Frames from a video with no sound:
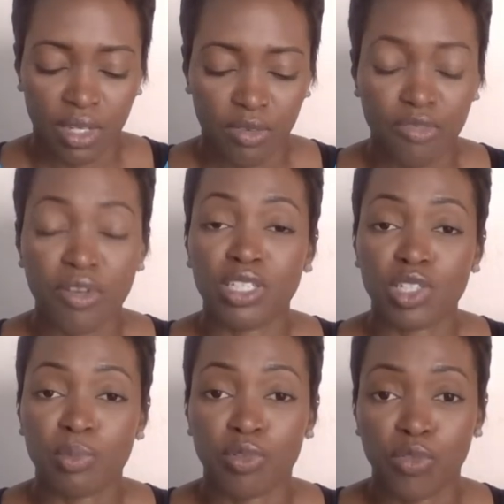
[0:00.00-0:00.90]

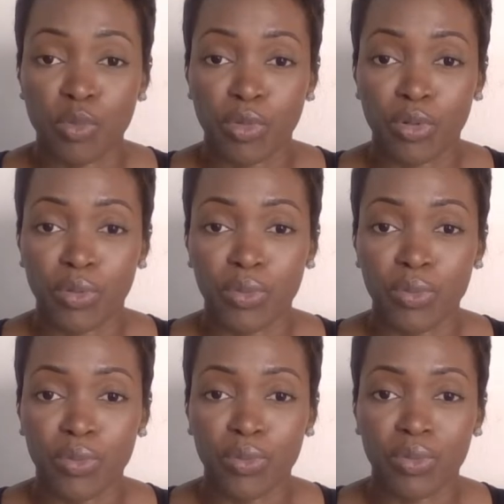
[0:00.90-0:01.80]
French perfumer
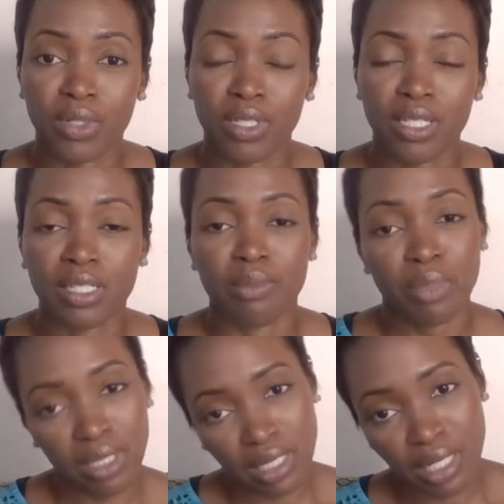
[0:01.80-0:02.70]
who is
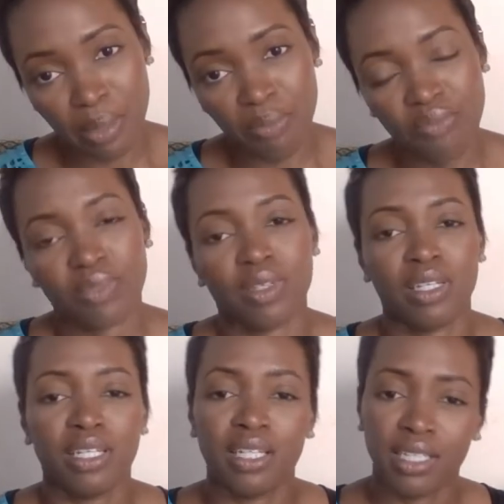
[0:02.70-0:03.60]
Muslim.
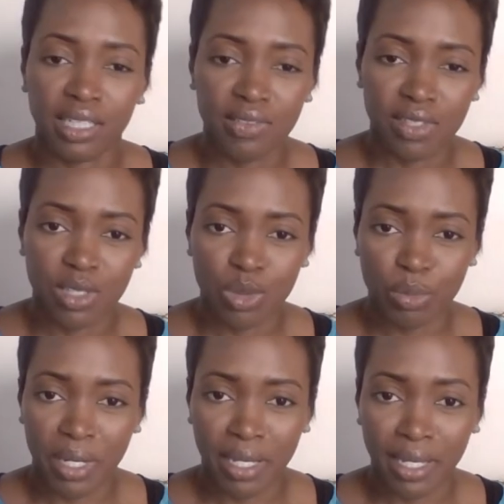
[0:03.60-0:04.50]
He lives in
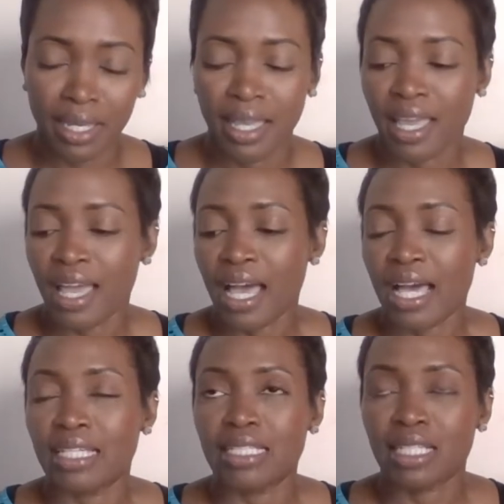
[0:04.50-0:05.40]
Dubai.
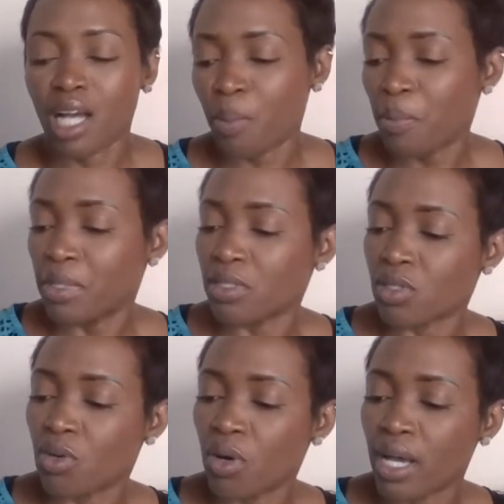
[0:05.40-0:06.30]
And a couple months
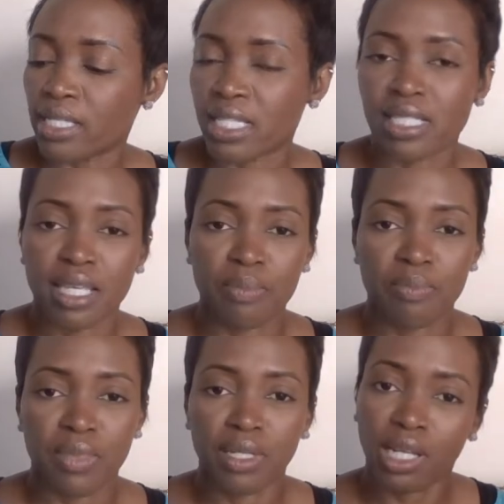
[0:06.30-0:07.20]
ago, as I said
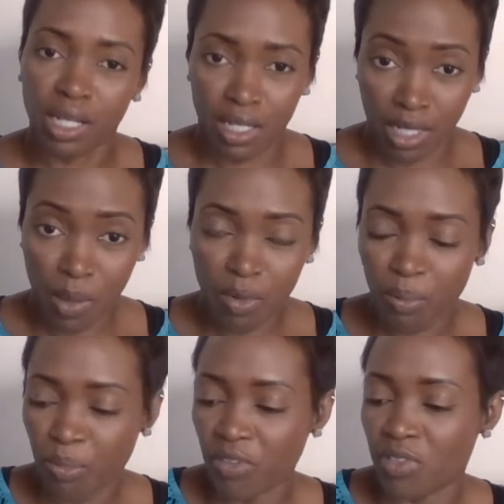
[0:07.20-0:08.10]
in a, in a
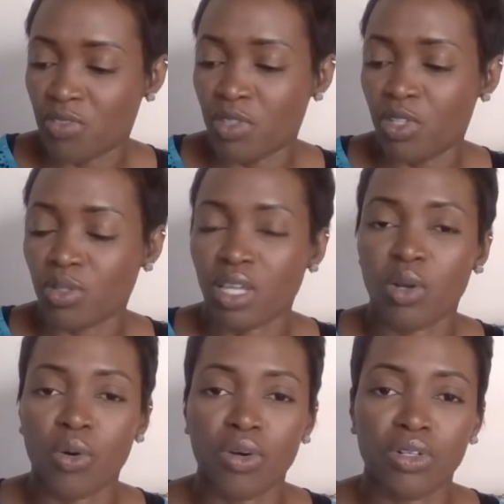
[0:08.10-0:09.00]
couple previous videos, I
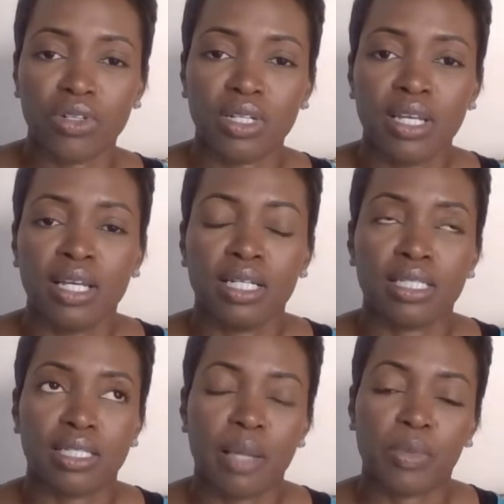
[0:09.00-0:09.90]
ordered a
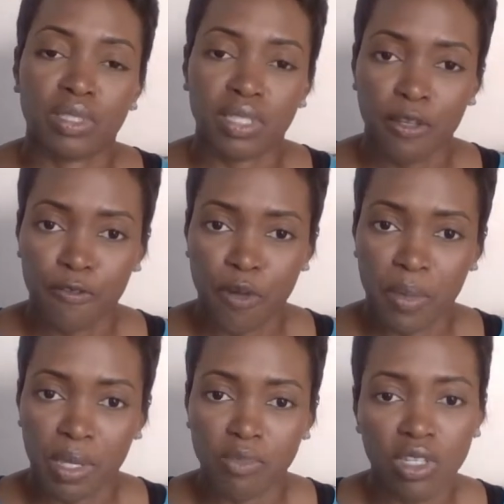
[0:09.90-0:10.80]
sample set from
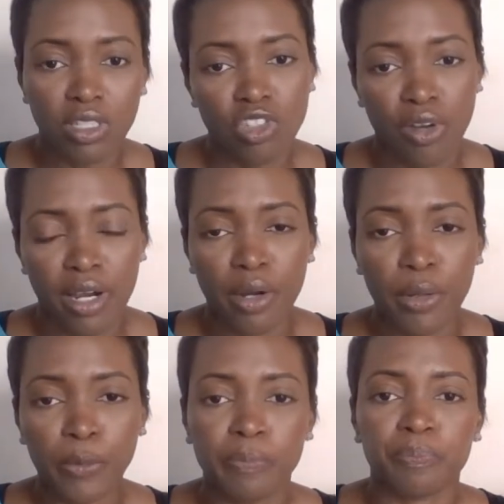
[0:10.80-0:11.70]
him just to try
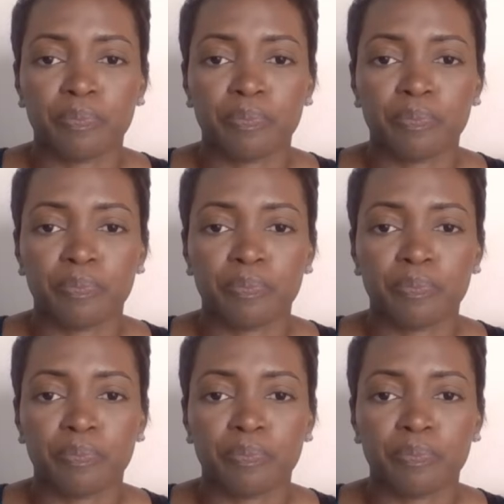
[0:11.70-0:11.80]
out